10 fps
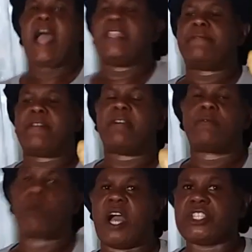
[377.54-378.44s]
And if you
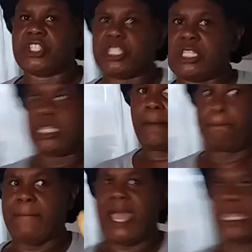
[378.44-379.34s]
have watched
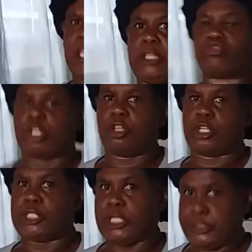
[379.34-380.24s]
my
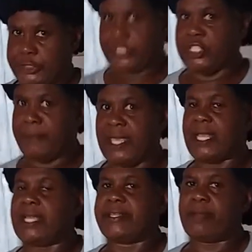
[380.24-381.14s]
introduction to the
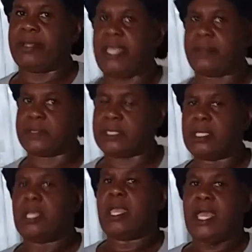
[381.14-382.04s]
Jamaican Debbiedebs,
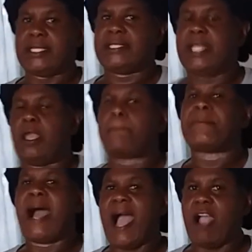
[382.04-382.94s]
I tell you,
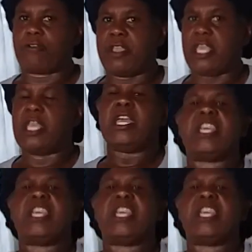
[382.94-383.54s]
party